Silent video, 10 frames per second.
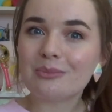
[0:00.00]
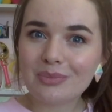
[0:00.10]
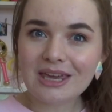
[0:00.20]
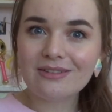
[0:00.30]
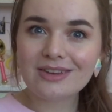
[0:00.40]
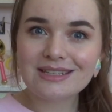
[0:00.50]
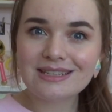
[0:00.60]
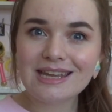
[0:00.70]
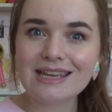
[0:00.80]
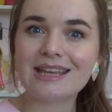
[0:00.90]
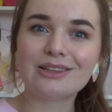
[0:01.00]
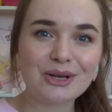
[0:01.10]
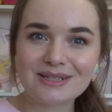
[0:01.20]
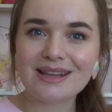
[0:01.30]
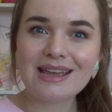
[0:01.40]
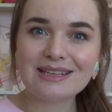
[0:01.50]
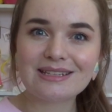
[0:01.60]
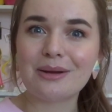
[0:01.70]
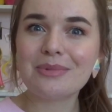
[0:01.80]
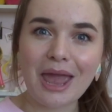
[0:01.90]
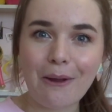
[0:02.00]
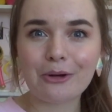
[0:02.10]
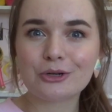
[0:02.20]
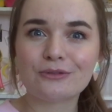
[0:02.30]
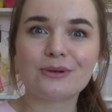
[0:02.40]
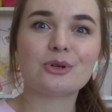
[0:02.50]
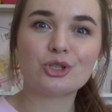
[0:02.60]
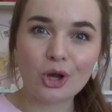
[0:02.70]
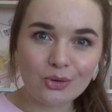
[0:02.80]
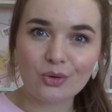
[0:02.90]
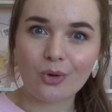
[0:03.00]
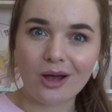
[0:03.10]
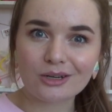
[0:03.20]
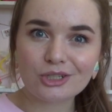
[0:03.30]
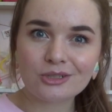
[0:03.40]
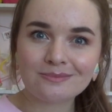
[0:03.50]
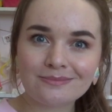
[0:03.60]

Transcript: PVC that looks like some character from a show you watch.